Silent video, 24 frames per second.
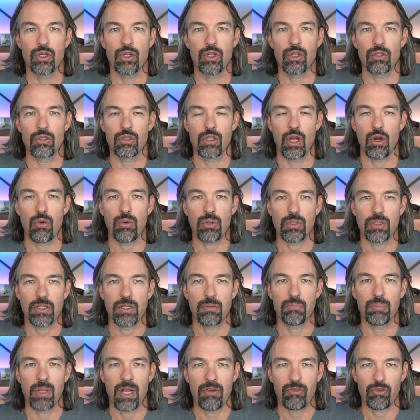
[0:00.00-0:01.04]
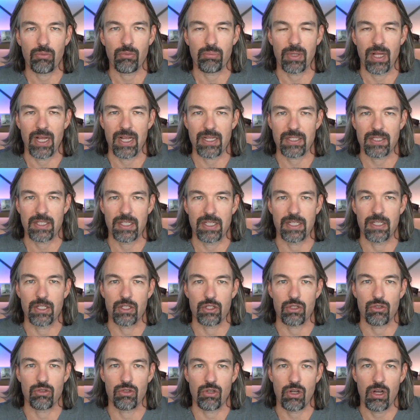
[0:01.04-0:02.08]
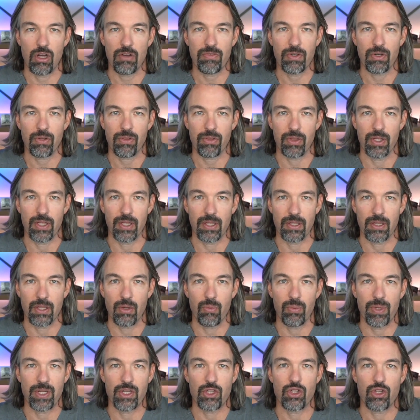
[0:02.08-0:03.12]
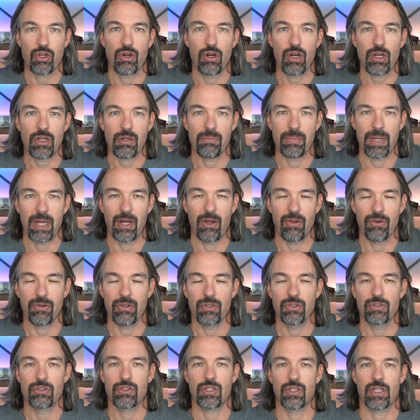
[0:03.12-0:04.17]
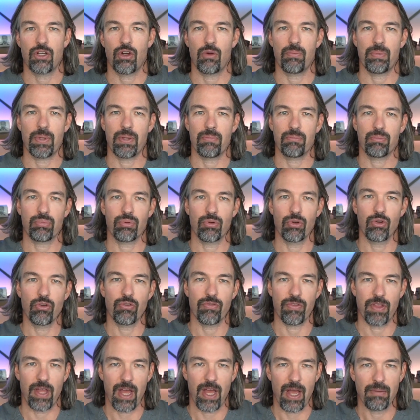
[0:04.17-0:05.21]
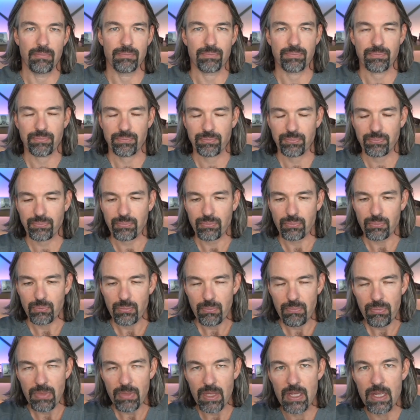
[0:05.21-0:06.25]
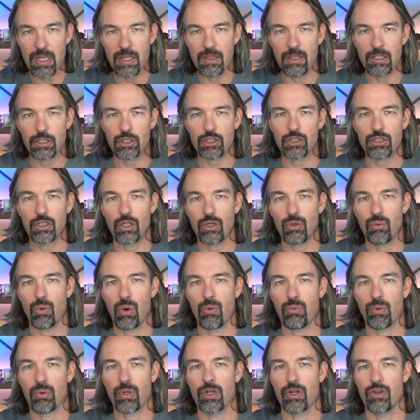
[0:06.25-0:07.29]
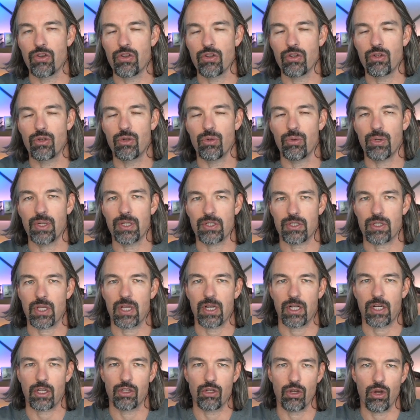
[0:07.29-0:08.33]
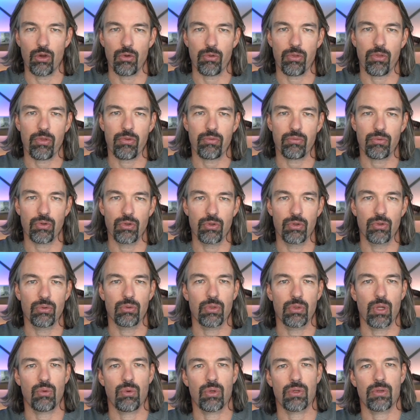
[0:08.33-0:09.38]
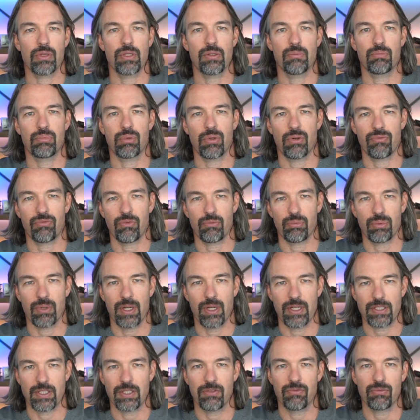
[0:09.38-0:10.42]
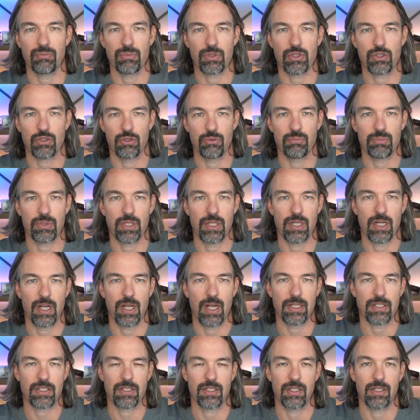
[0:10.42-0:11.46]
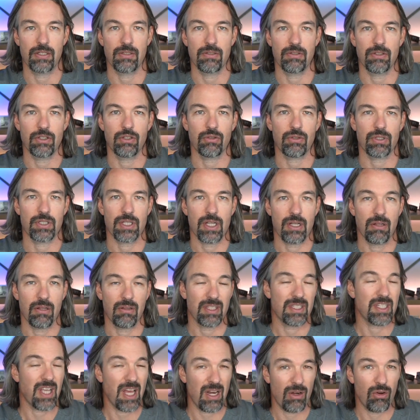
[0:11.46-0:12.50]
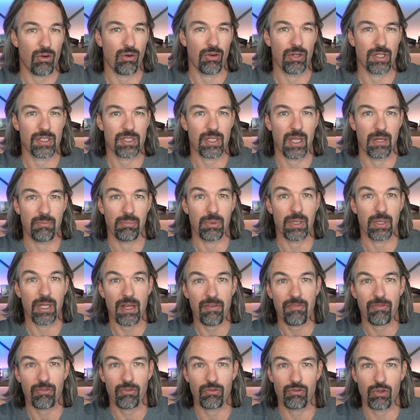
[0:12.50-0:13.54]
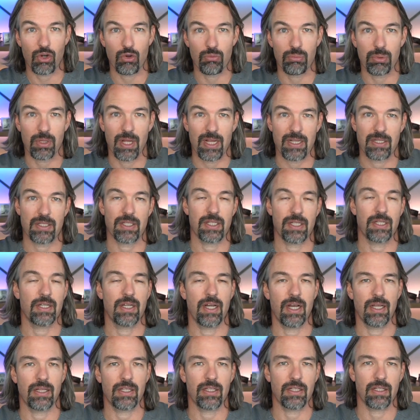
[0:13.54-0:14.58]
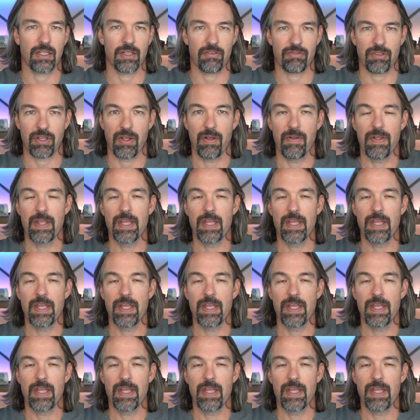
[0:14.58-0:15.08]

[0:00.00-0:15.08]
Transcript: lower lid blepharoplasty is often a thing that we talk about to help improve that. In this show, what we're going to do is kind of go through lower lid blepharoplasty from soup to nuts. And you can tell it's kind of hard to say. Blepharoplasty, eyelid lift.